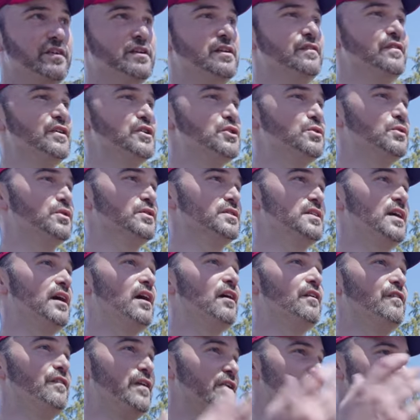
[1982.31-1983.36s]
of individuals
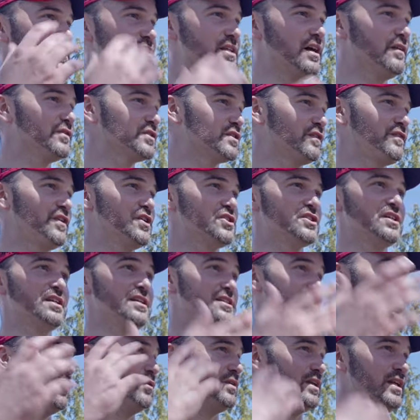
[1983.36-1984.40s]
that are very self-sufficient
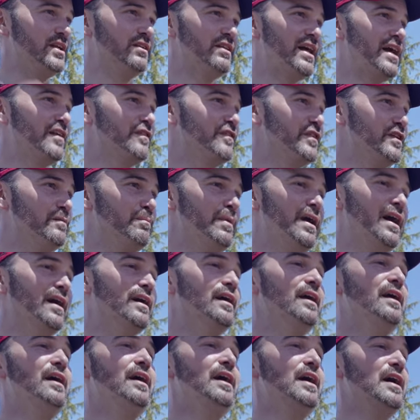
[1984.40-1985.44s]
and don't need a lot of
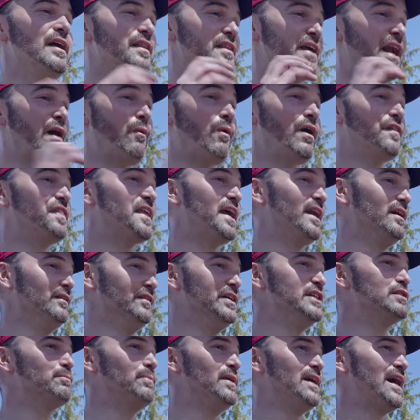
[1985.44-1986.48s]
feedback, then I want that at
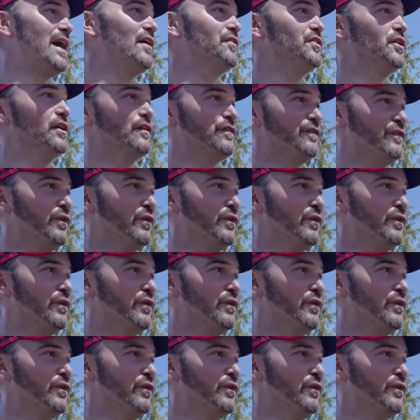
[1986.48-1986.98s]
least be out there